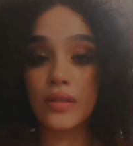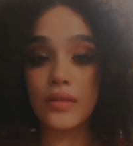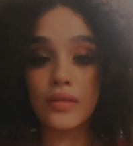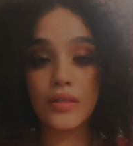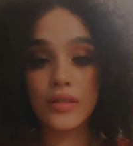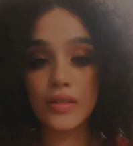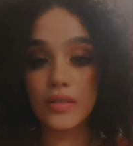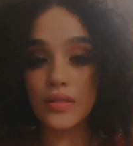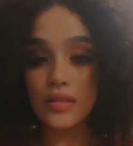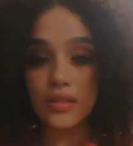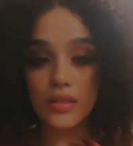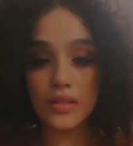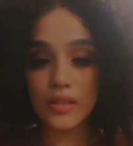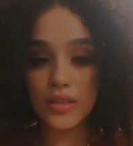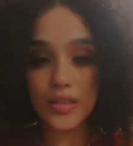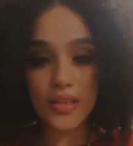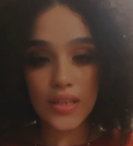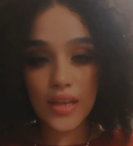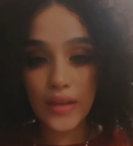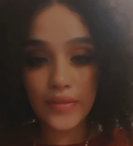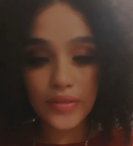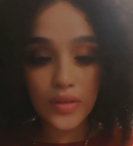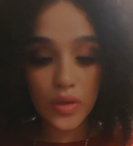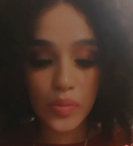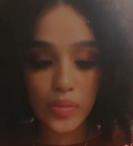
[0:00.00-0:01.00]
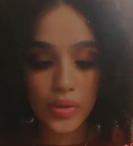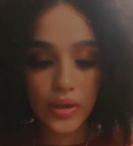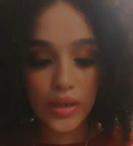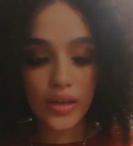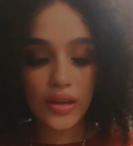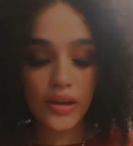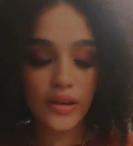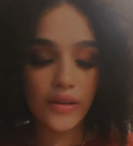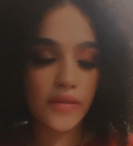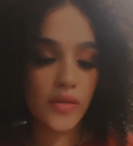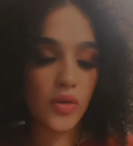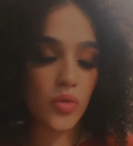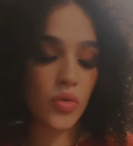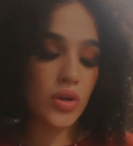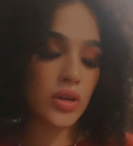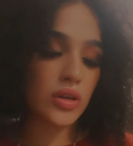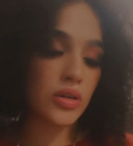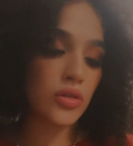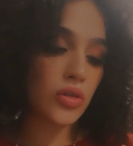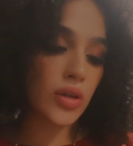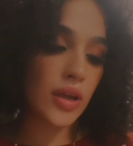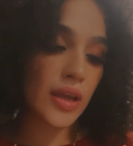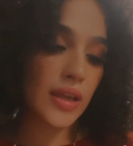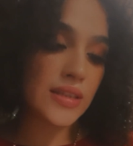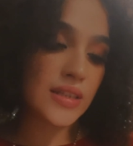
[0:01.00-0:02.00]
This doesn't have to apply to everyone.
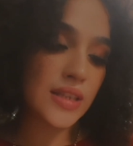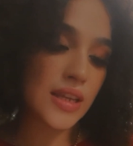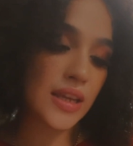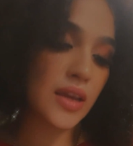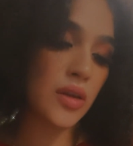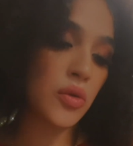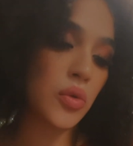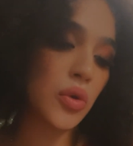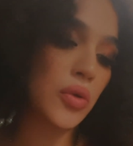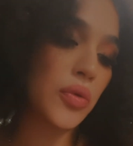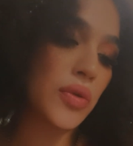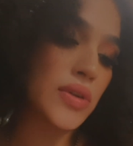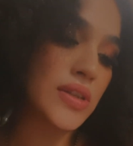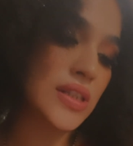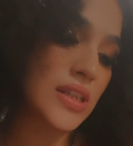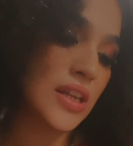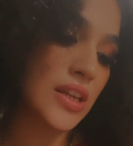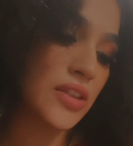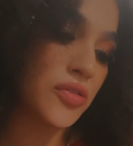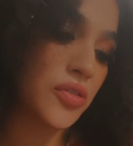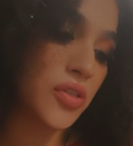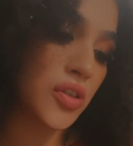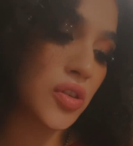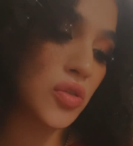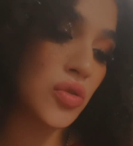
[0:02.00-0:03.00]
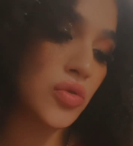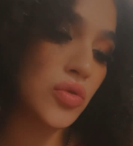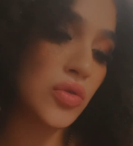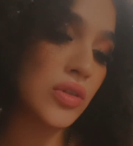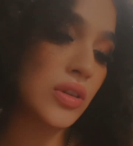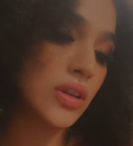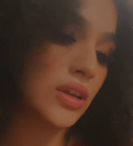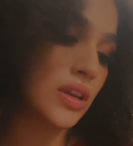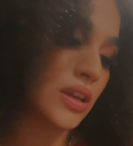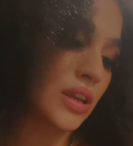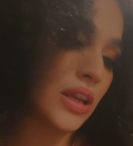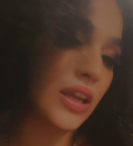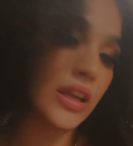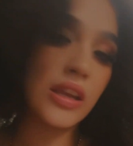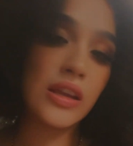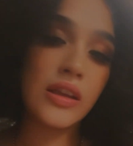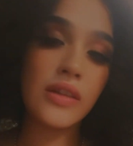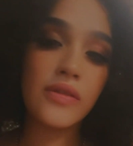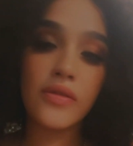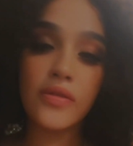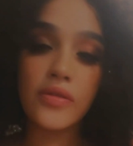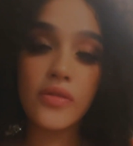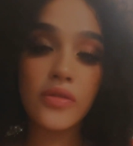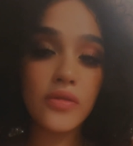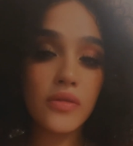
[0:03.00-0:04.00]
Okay, take it where it resonates for you. Leave
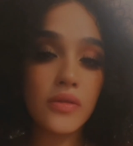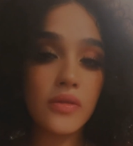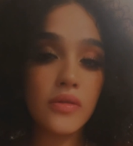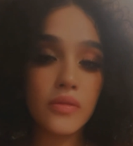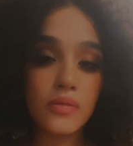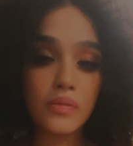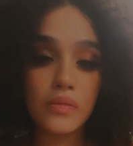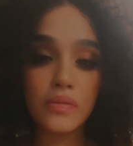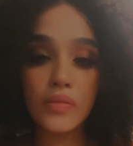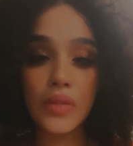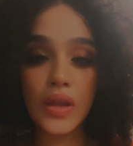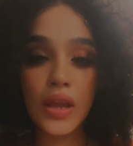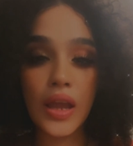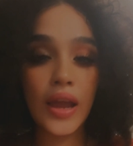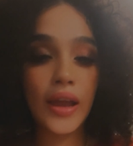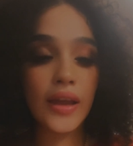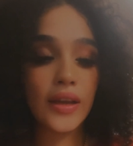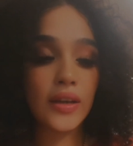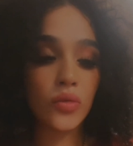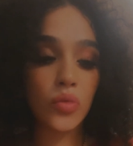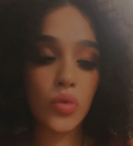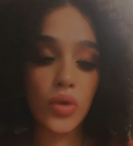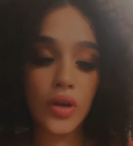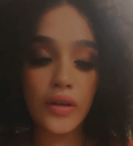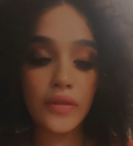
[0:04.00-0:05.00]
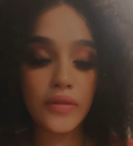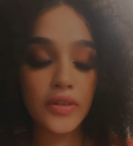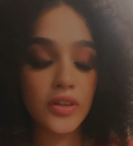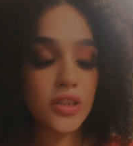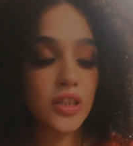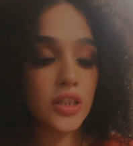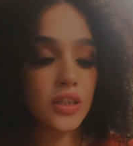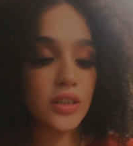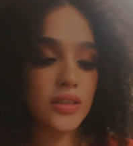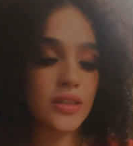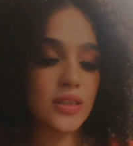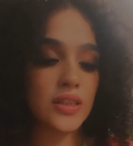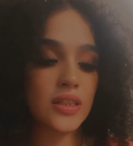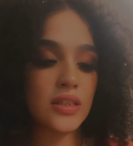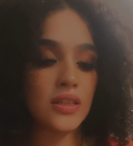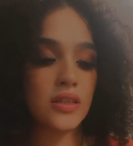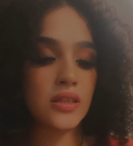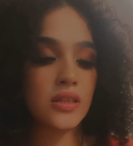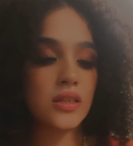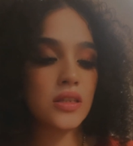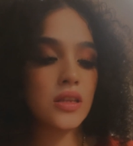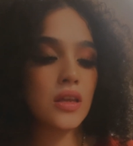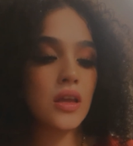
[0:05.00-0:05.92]
behind whatever doesn't.